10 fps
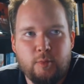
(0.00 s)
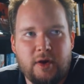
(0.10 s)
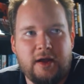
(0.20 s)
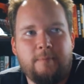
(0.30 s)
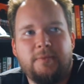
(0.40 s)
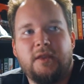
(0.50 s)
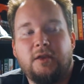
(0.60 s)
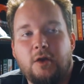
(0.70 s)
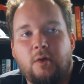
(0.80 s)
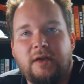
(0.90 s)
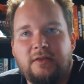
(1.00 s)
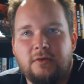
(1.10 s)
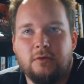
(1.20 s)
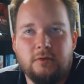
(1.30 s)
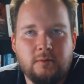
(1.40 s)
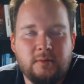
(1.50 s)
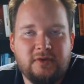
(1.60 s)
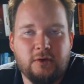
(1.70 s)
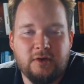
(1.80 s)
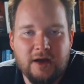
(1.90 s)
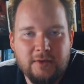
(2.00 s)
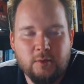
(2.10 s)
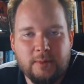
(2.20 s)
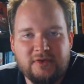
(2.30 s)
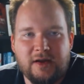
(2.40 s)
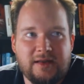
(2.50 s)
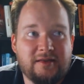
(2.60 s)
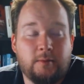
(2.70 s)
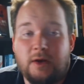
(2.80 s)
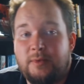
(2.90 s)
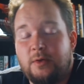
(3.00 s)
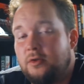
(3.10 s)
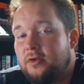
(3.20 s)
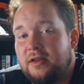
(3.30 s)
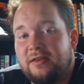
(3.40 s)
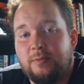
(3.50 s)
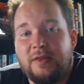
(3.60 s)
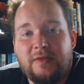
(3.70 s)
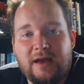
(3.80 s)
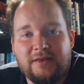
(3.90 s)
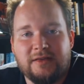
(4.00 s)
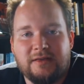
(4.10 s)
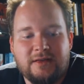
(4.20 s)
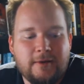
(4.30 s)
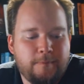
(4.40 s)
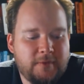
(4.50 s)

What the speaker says: But going to certain other websites, they might be looking to spend thousands.